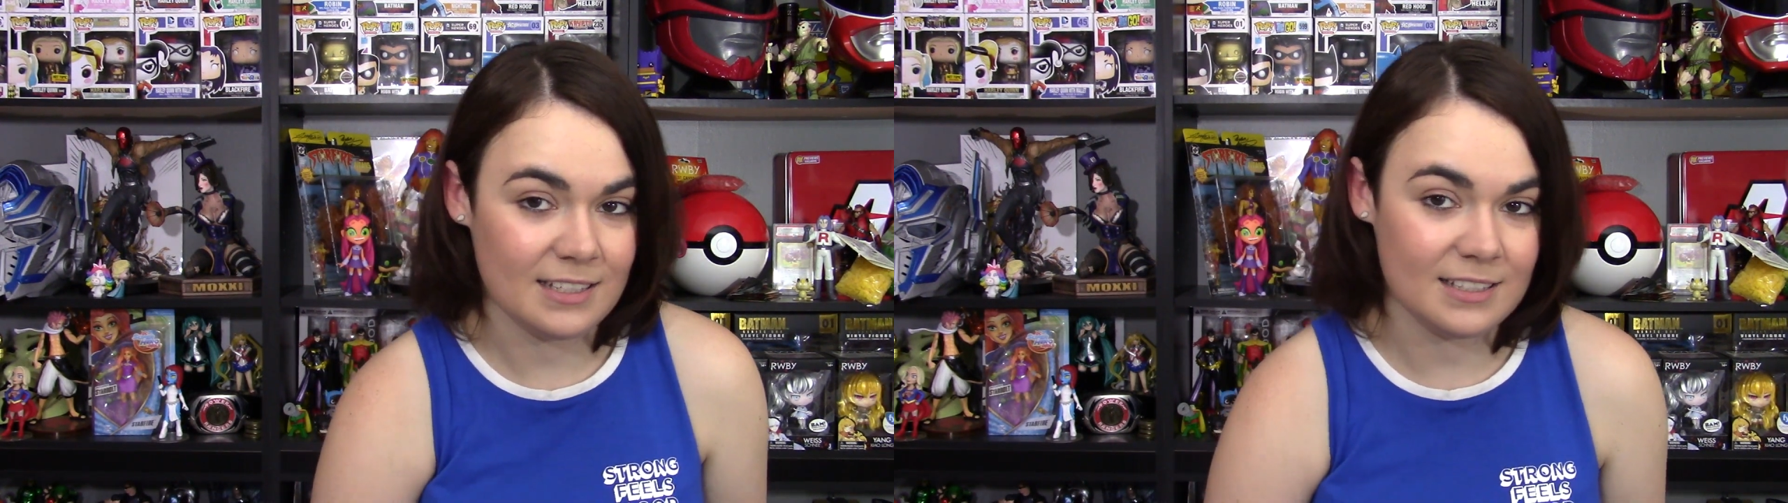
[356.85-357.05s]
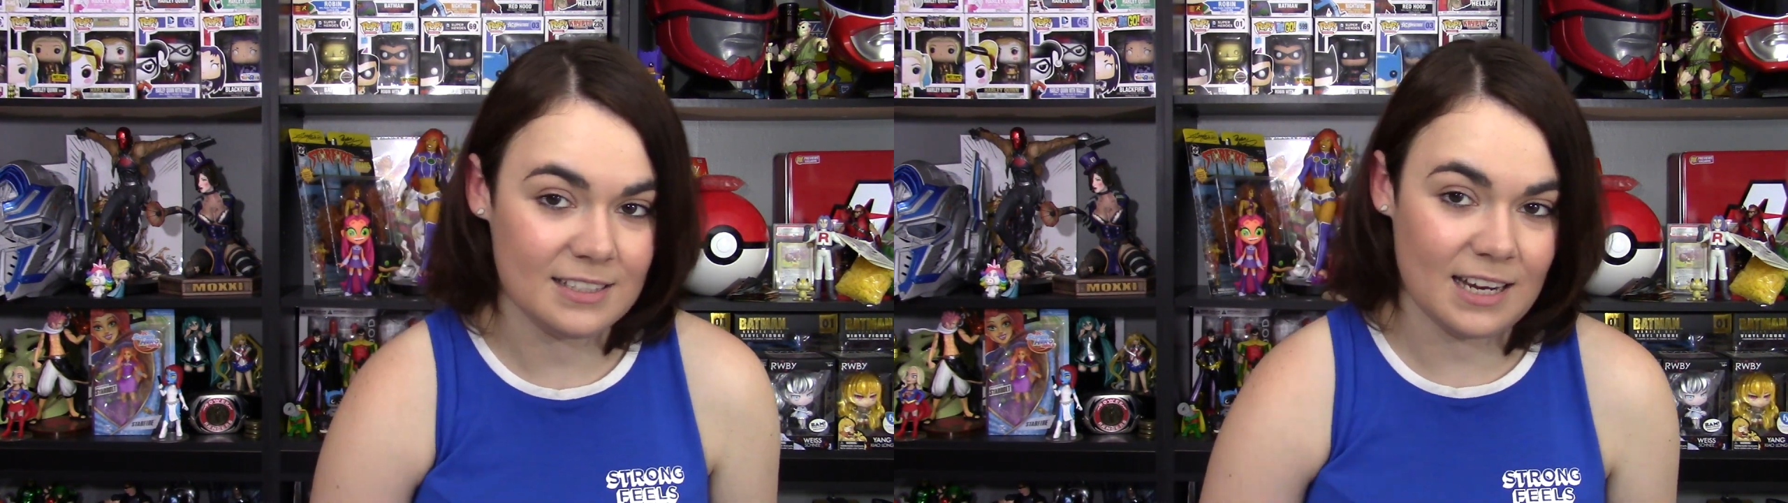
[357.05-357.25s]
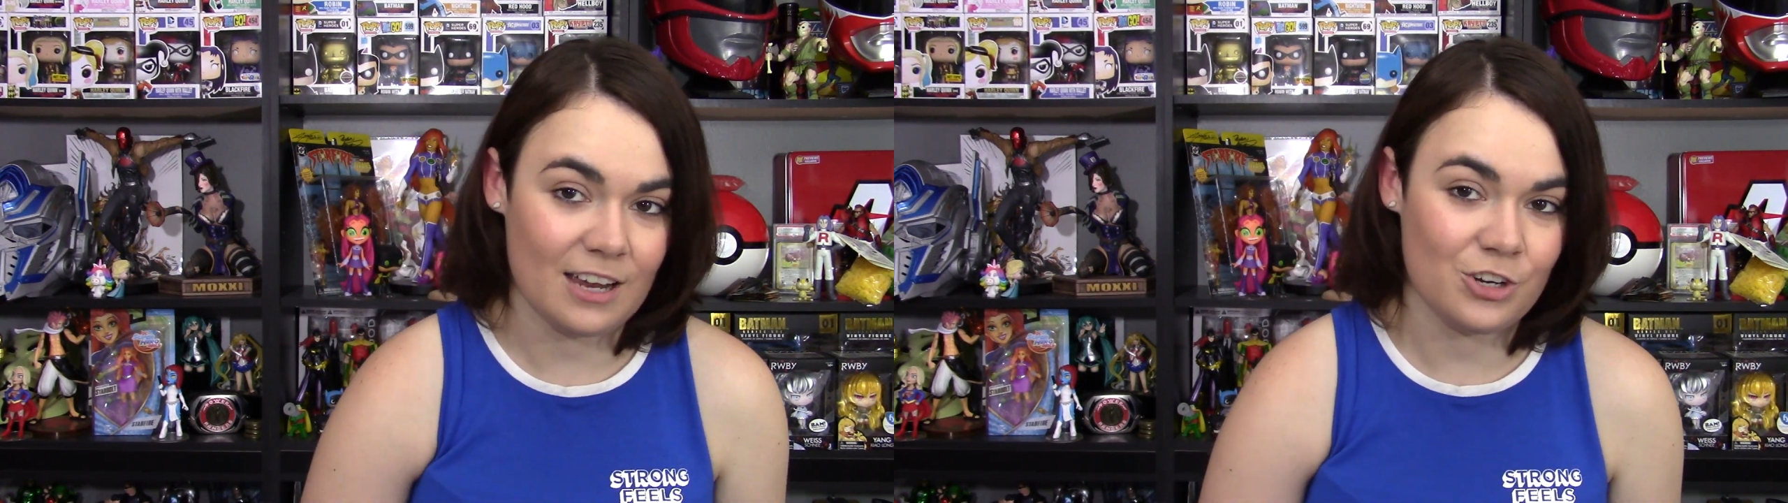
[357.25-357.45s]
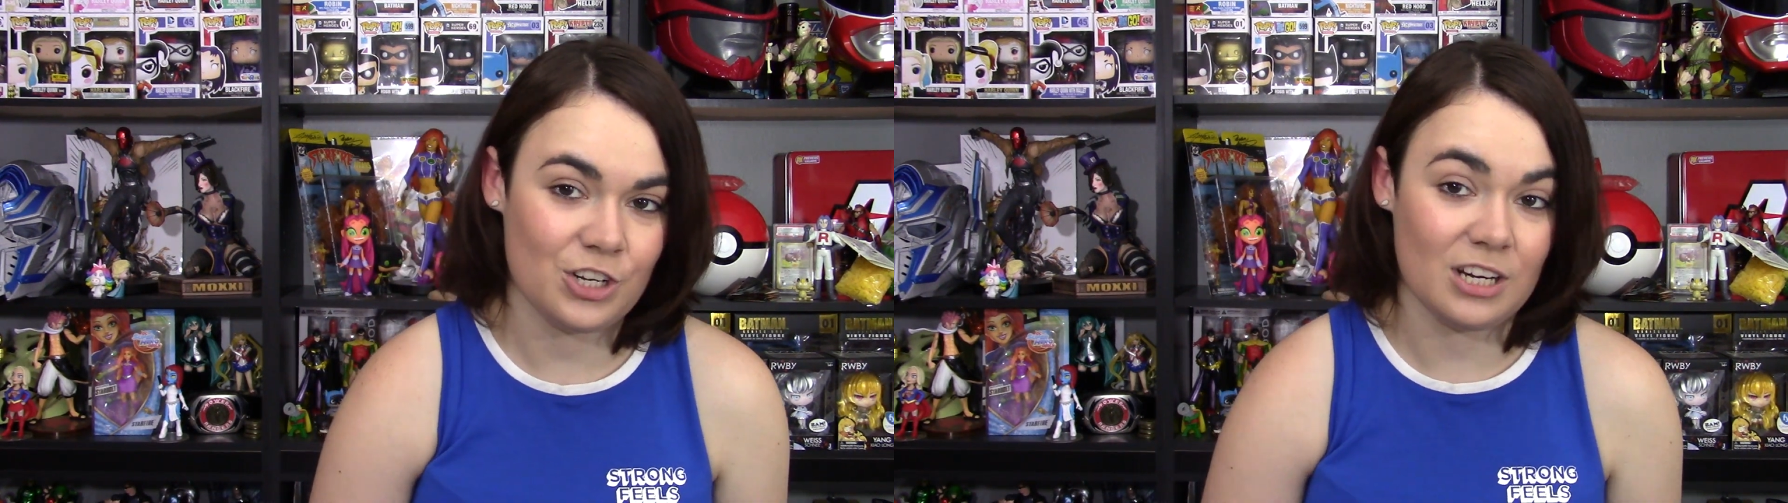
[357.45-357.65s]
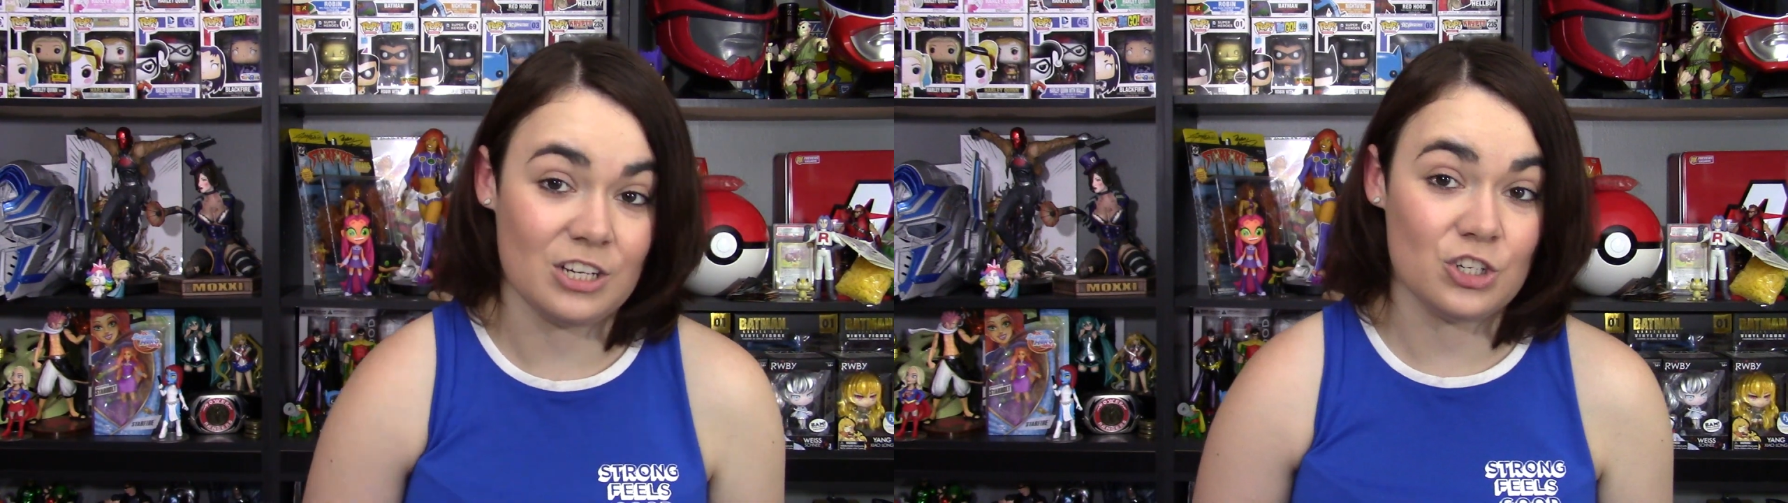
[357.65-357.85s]
stashed
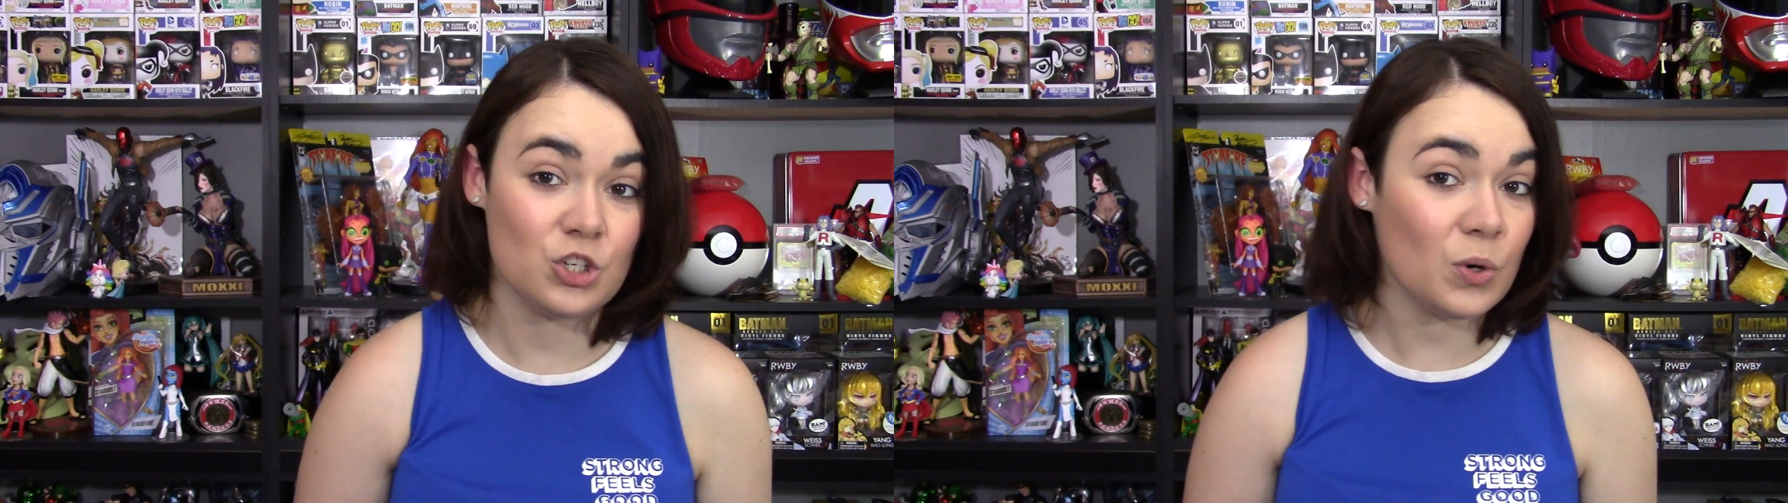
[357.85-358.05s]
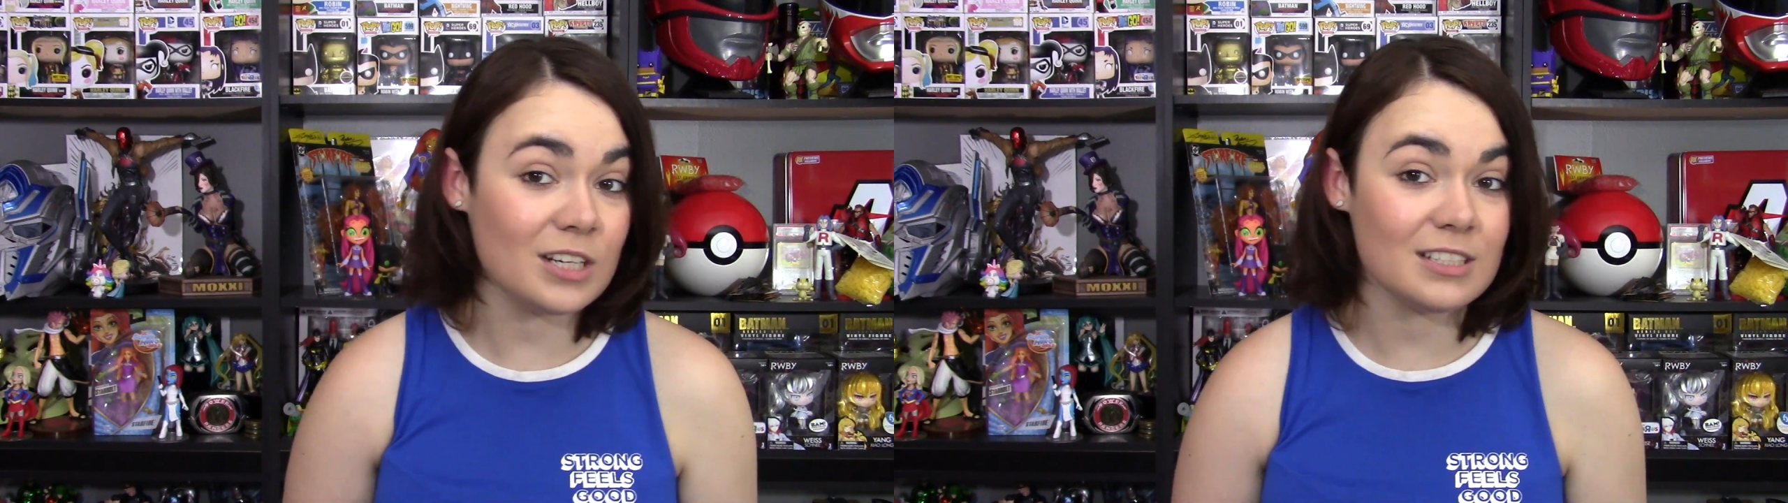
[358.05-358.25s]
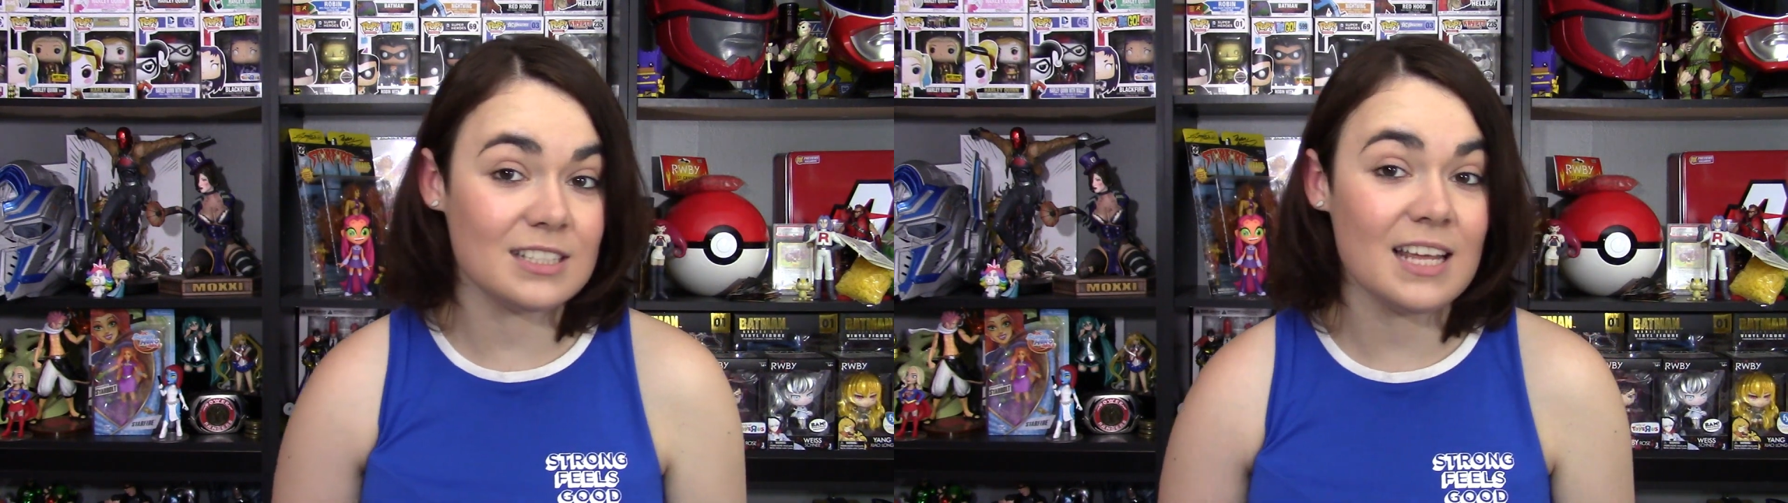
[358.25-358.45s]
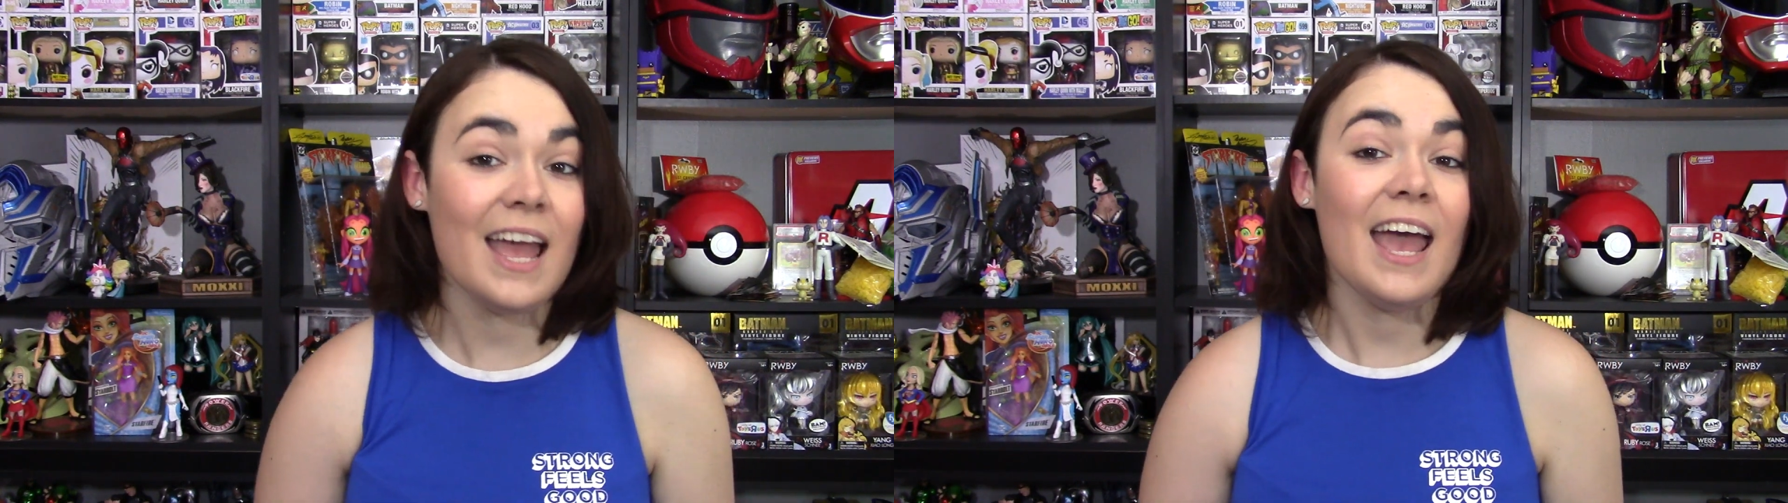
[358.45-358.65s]
in his shorts,